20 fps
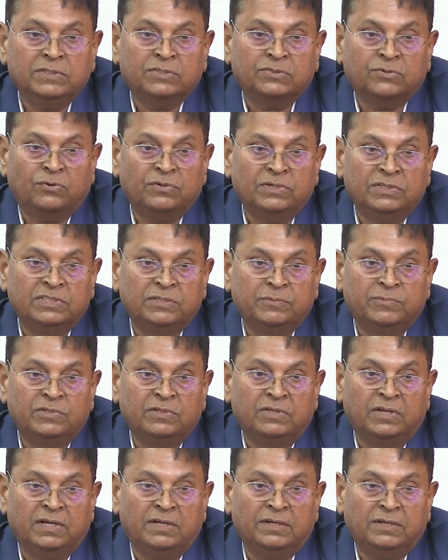is
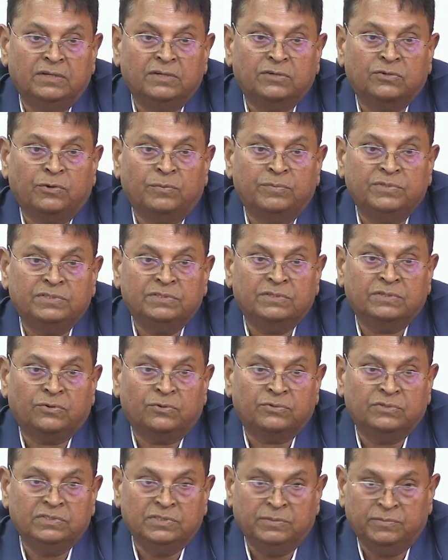cognizable and
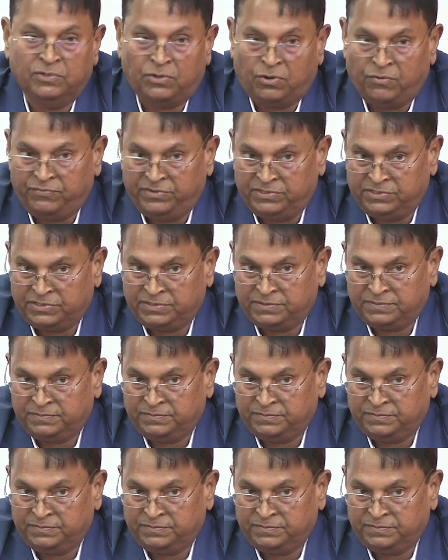non-cognizable offense?